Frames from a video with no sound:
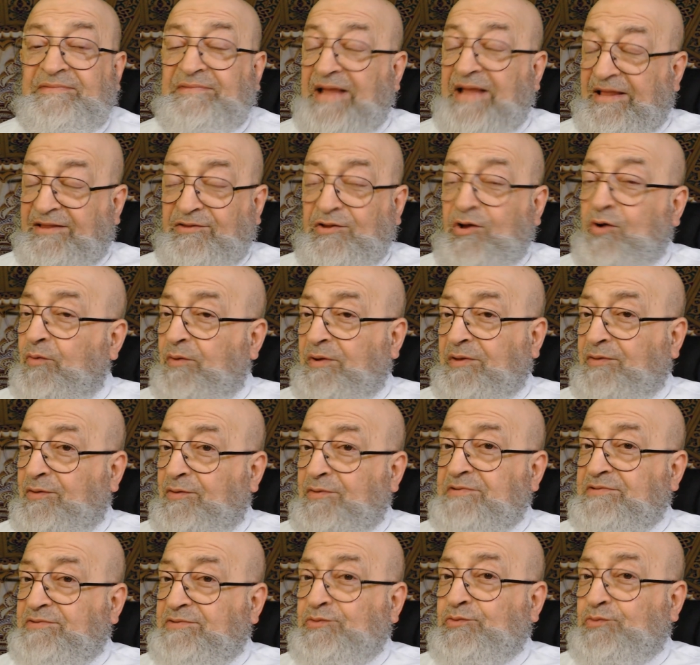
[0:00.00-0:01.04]
not knowing
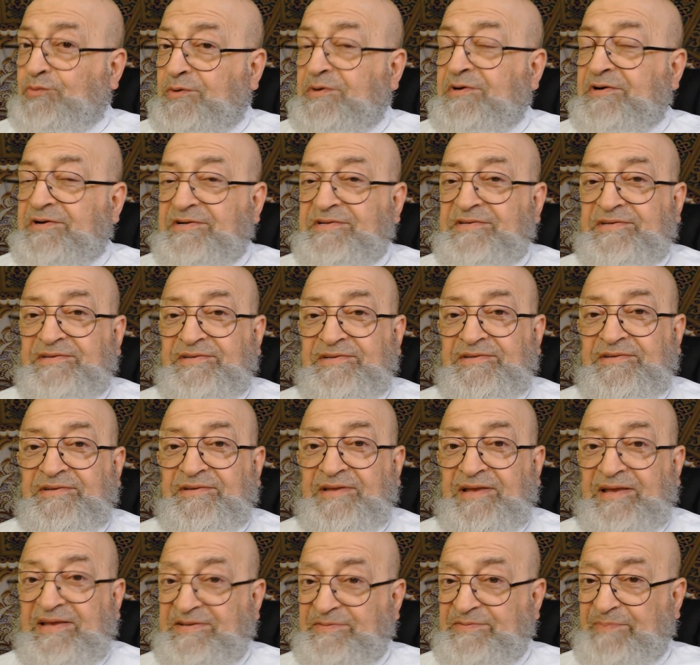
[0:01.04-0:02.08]
those two words
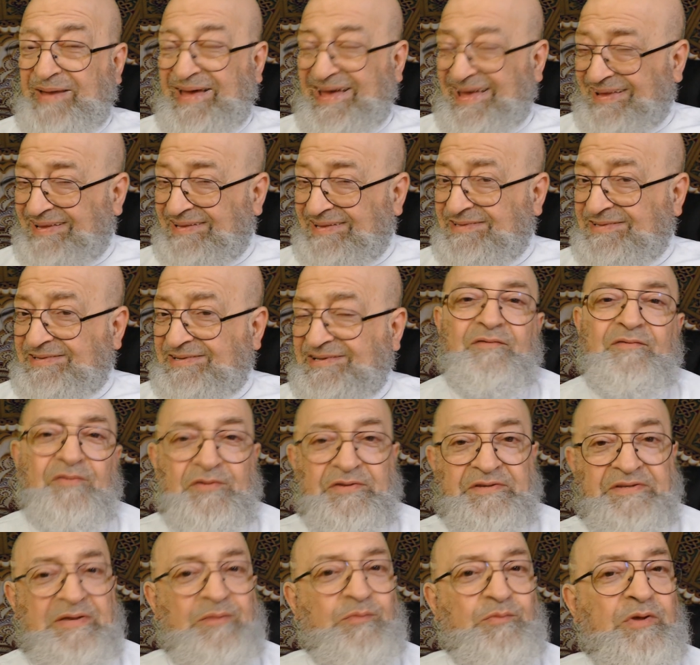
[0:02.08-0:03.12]
is bad
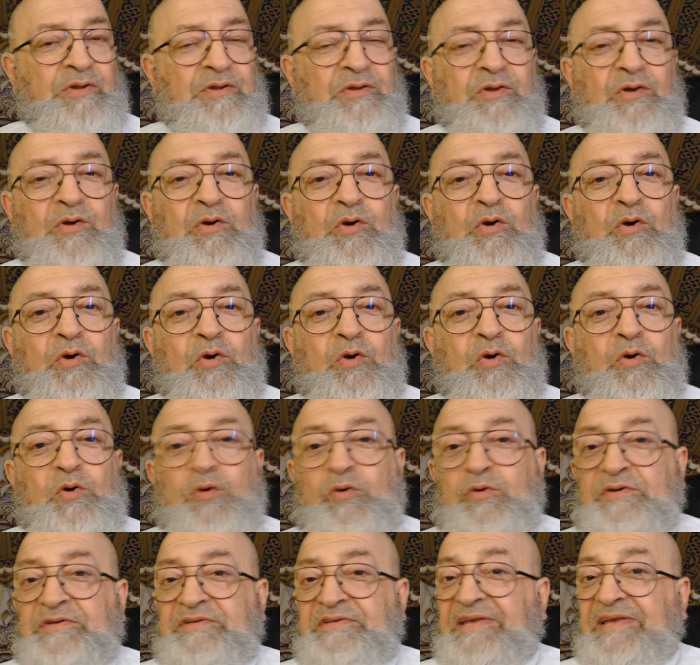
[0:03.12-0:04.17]
for someone
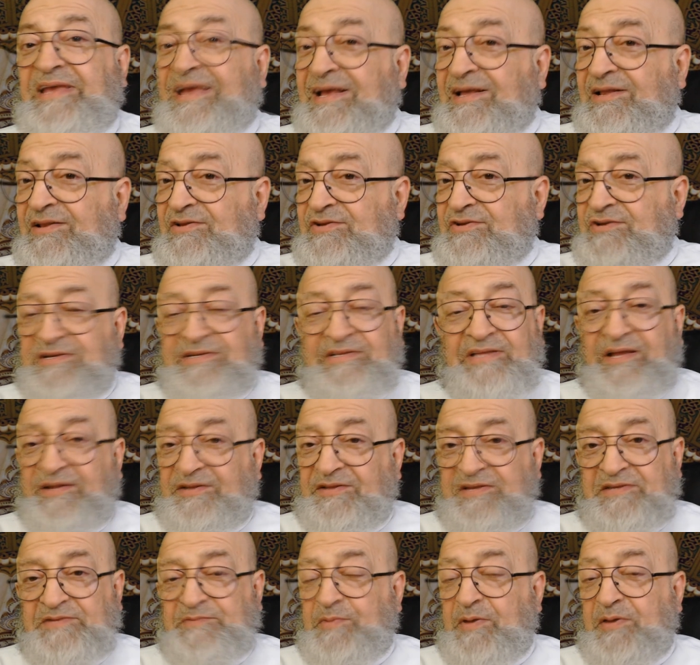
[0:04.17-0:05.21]
whose English is
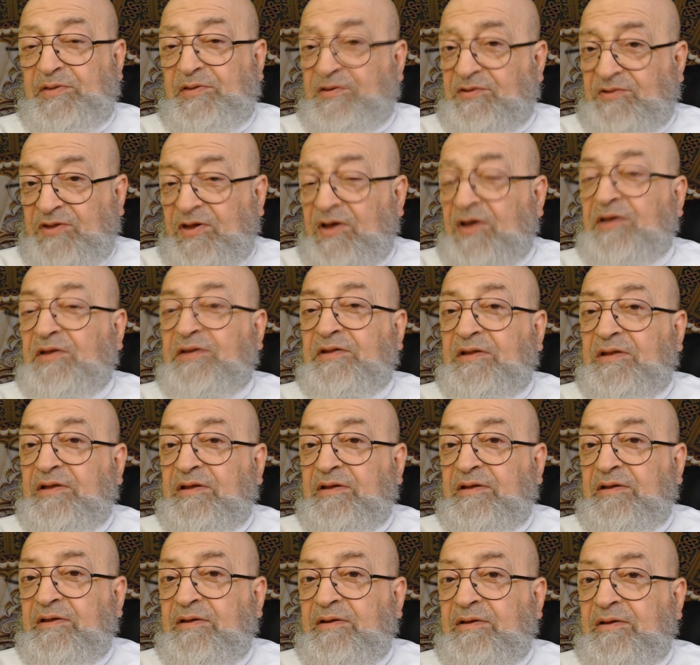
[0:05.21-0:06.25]
not his mother tongue.
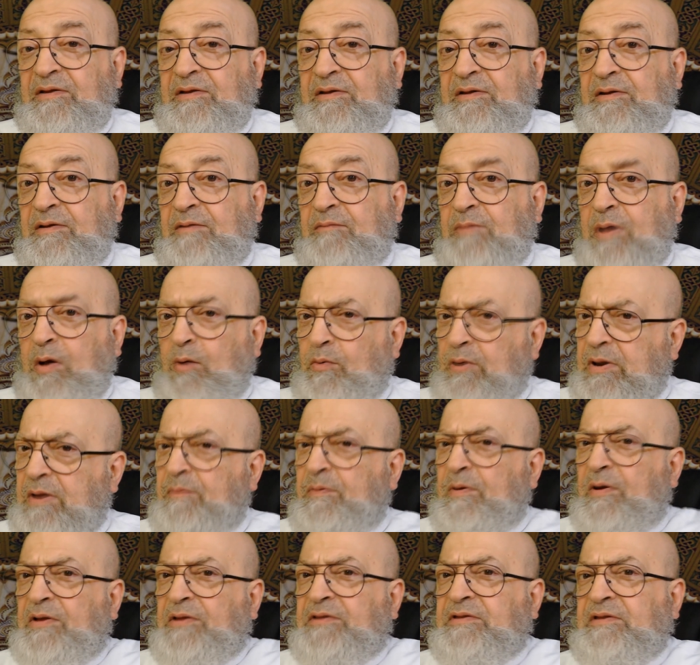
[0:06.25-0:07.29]
But what
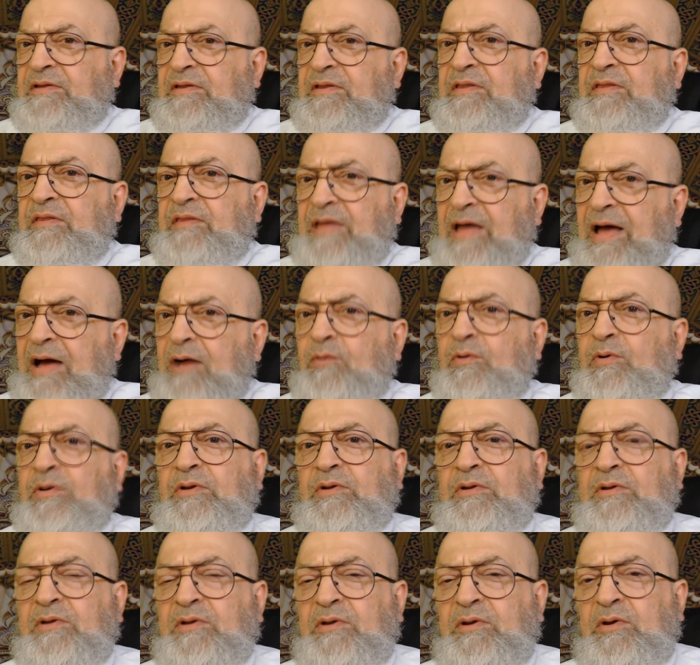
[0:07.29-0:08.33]
about that
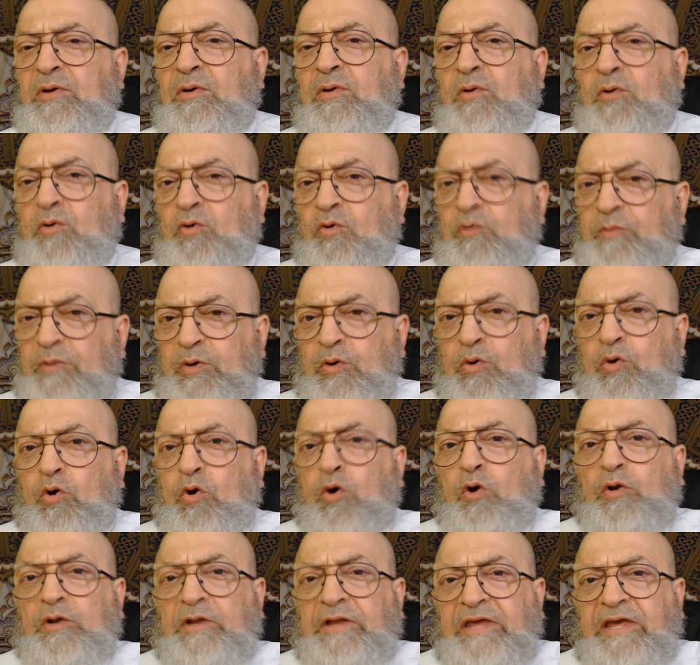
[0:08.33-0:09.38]
one whom you
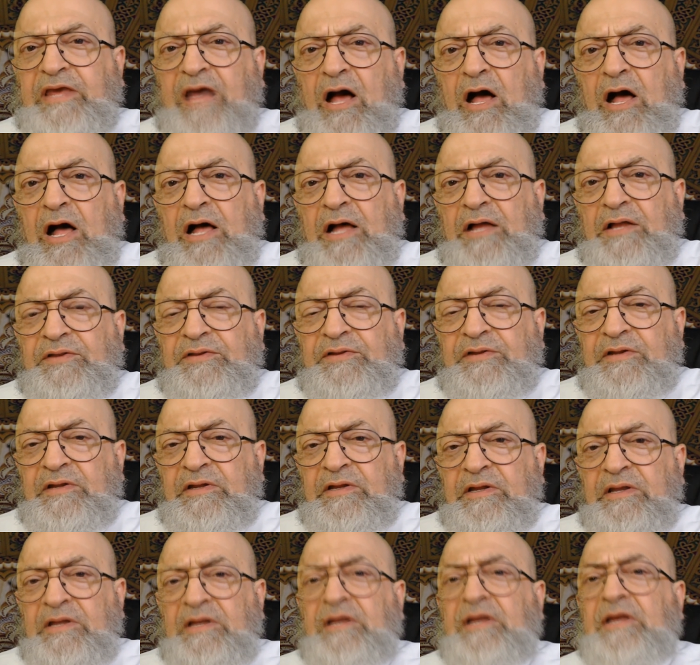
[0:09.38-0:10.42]
call God
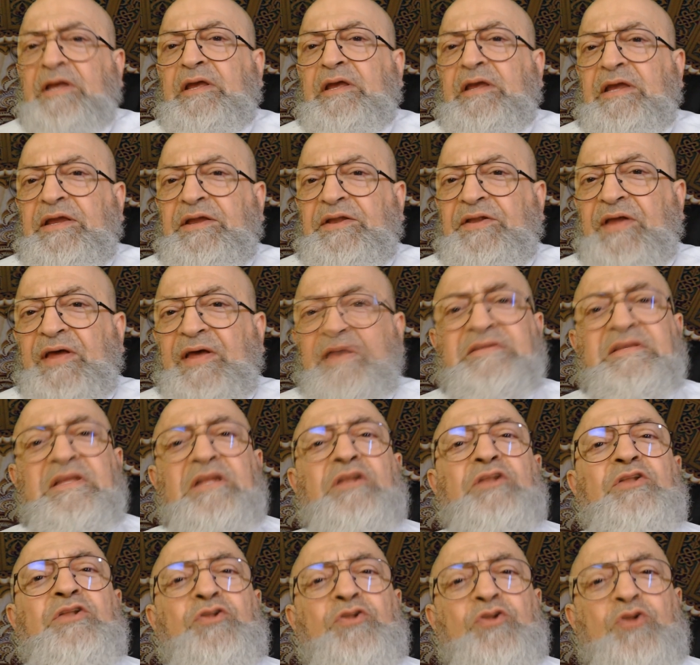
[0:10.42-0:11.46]
he
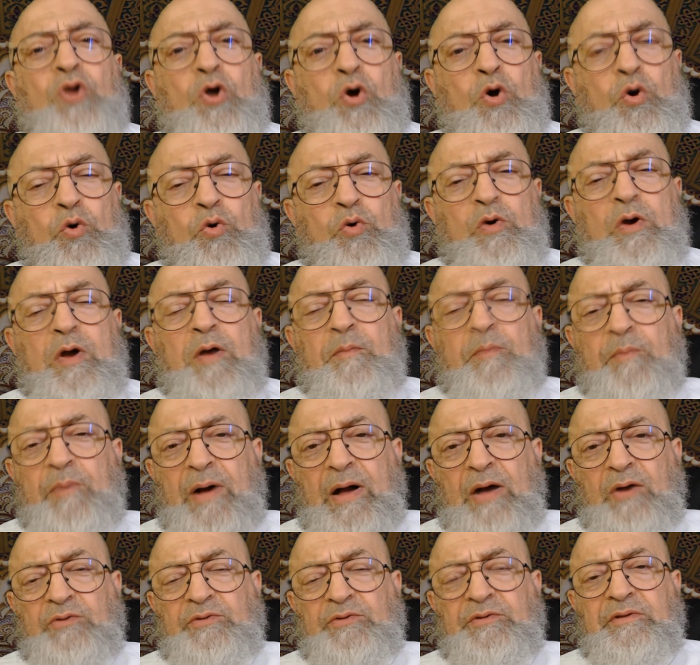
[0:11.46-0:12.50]
doesn't know
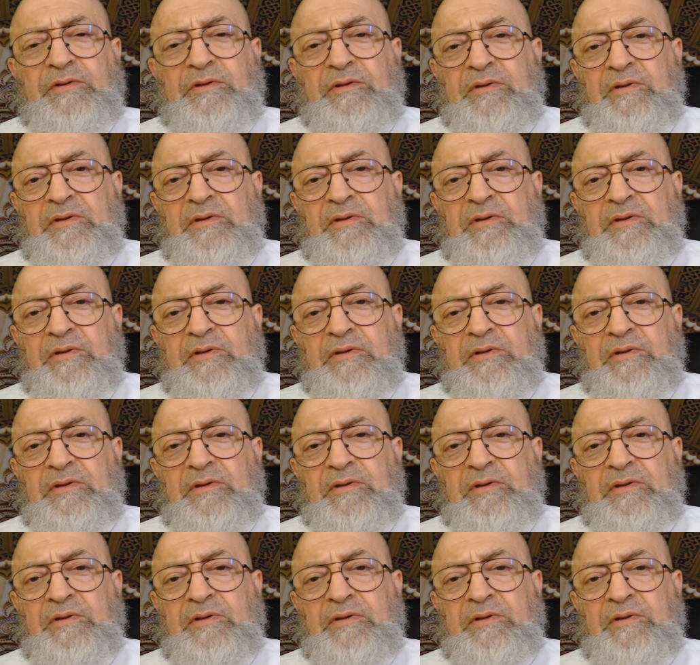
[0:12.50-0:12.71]
about